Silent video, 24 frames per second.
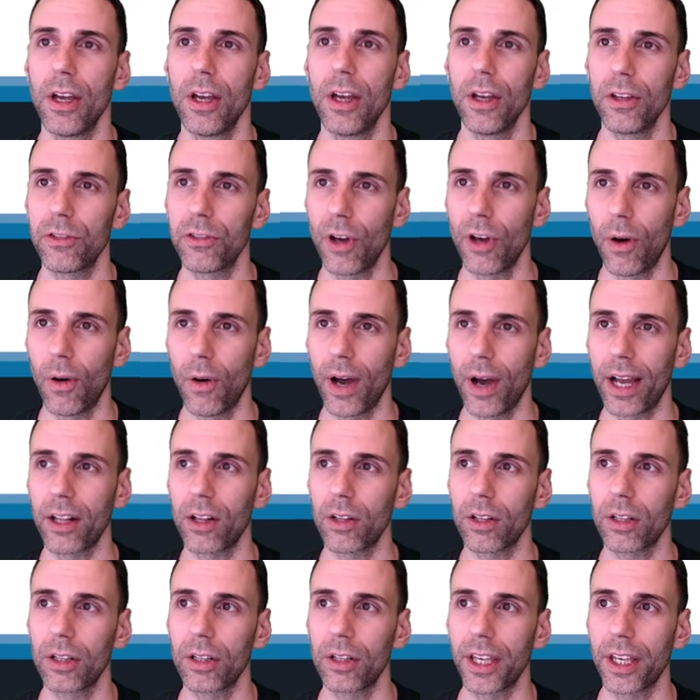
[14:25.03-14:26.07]
So I
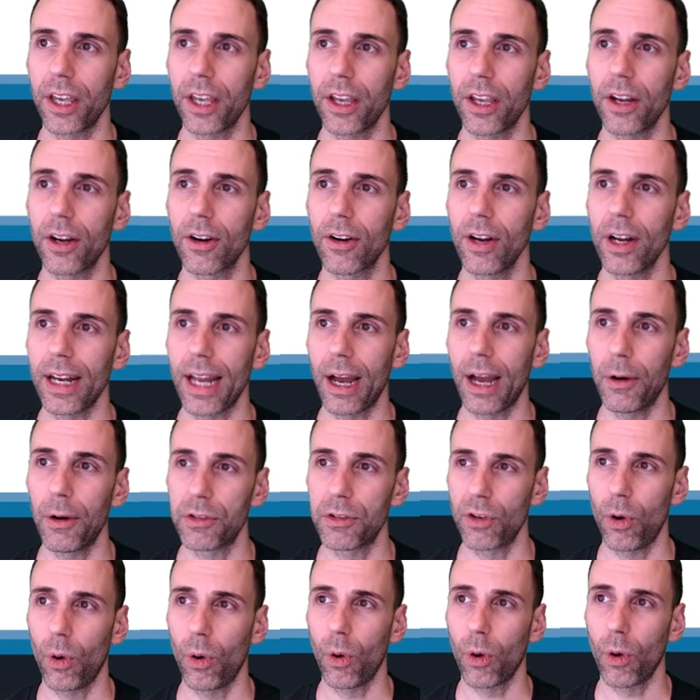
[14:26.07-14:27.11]
click here and now it's
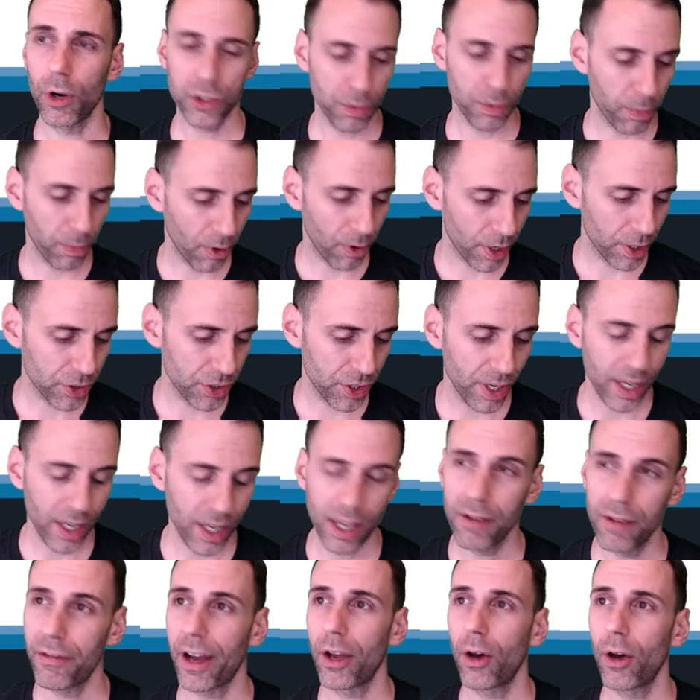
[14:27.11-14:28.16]
an orange brush.
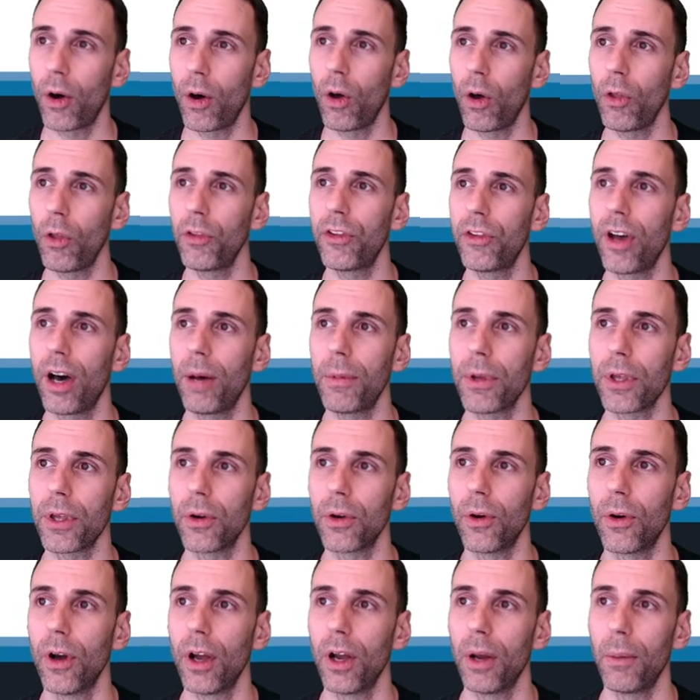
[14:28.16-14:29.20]
If I hold W,
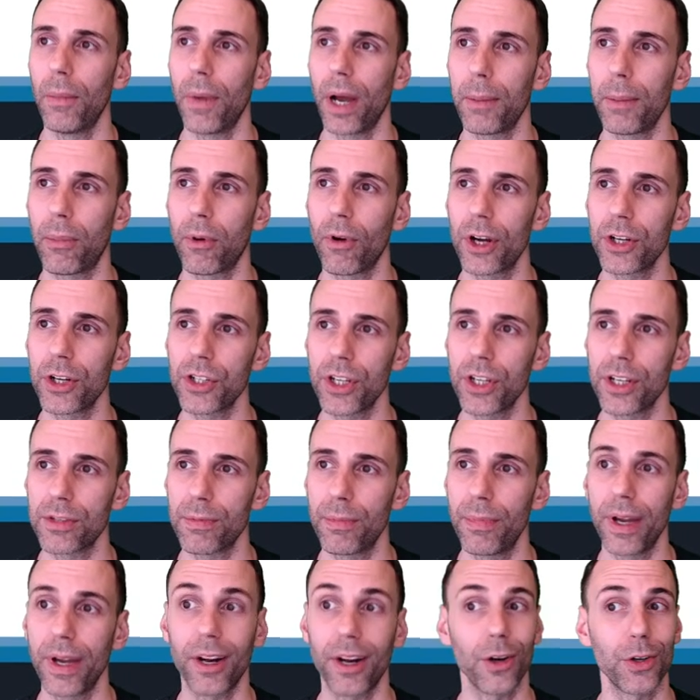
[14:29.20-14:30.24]
my brush gets
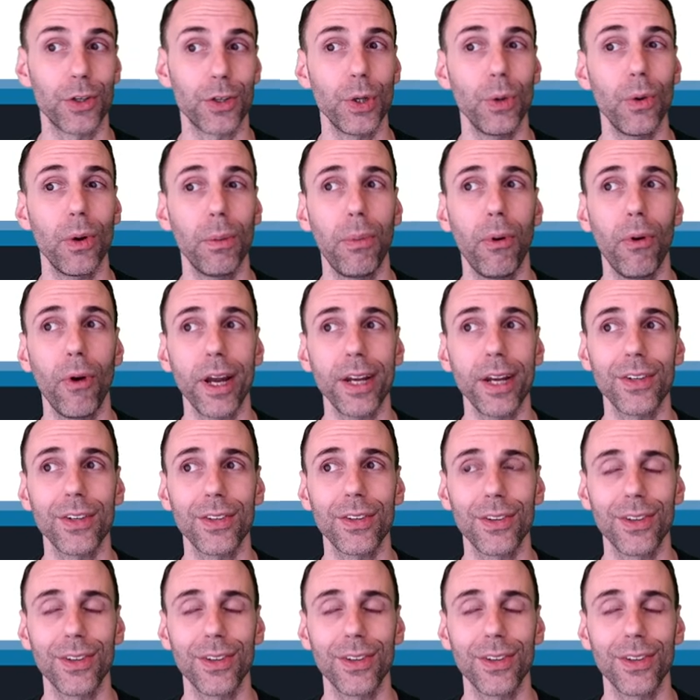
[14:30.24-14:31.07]
bigger to a point.